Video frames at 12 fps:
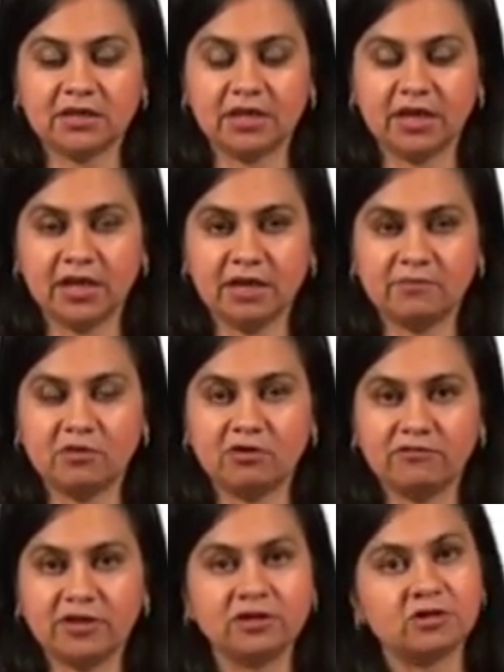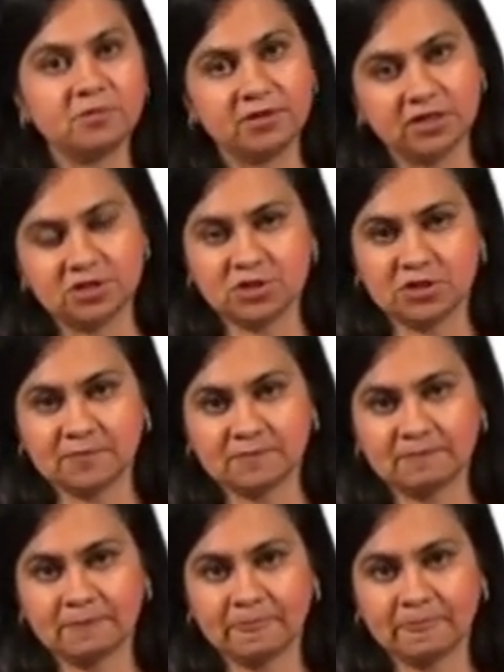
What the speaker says: the aim of interpretation.